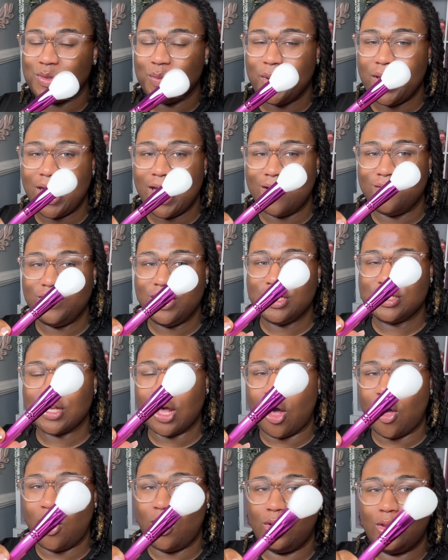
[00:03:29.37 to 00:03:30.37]
we have this
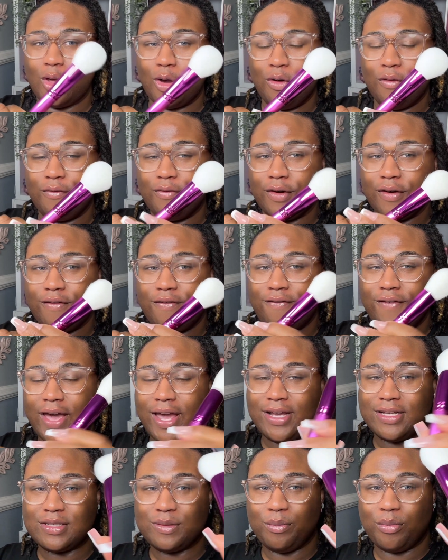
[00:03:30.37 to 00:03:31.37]
all over
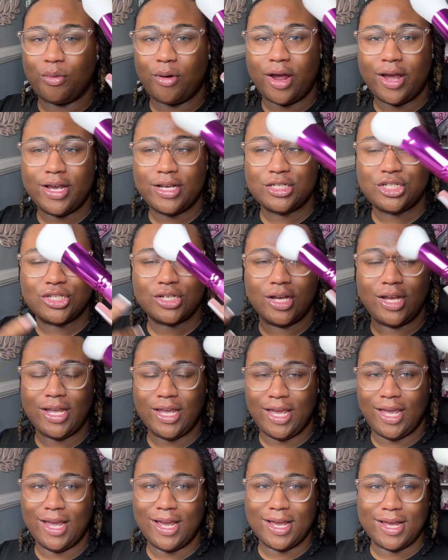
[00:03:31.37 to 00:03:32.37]
face brush.
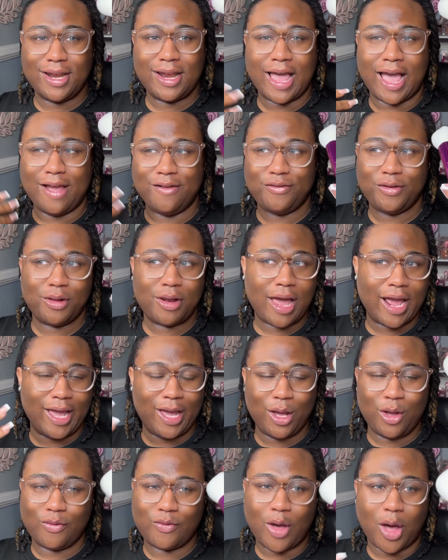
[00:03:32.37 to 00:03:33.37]
Again, I feel like
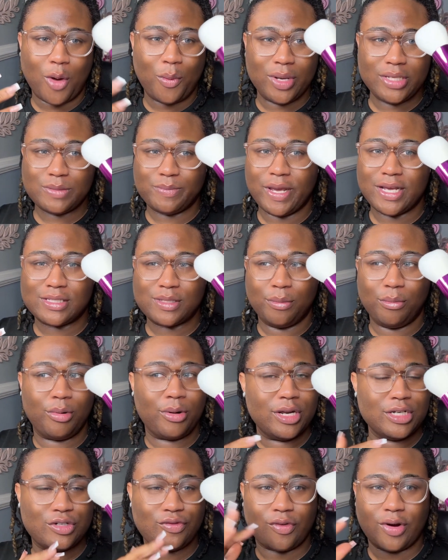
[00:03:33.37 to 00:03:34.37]
e.l.f. always makes a
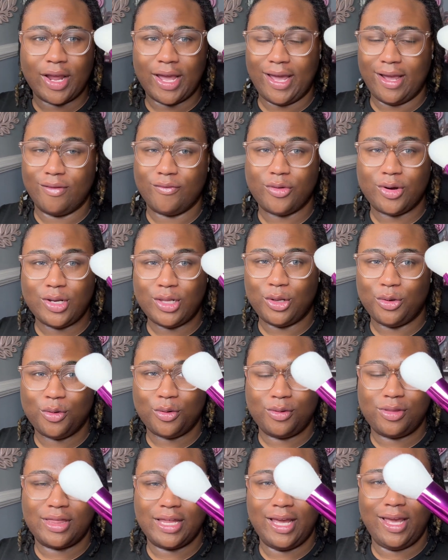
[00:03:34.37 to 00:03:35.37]
brush for every
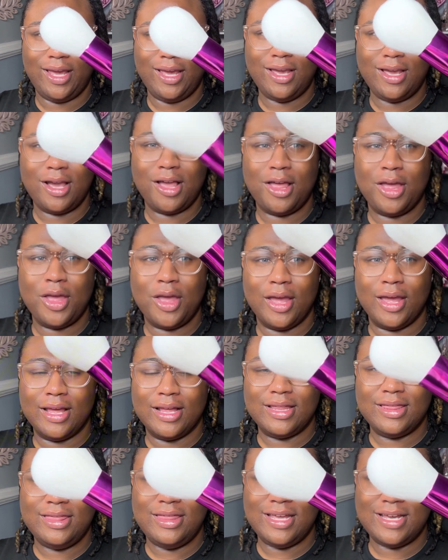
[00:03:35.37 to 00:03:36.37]
little thing.
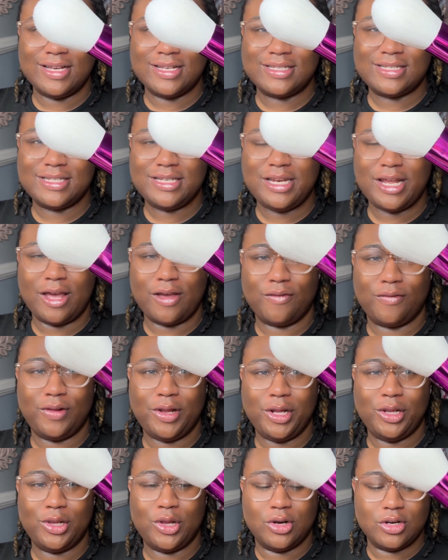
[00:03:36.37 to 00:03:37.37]
This
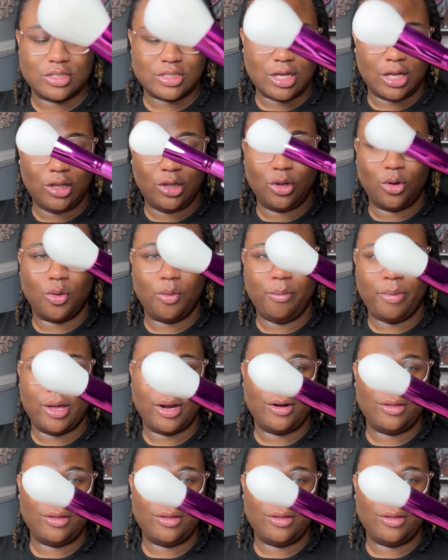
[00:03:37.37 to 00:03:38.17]
definitely looks a little better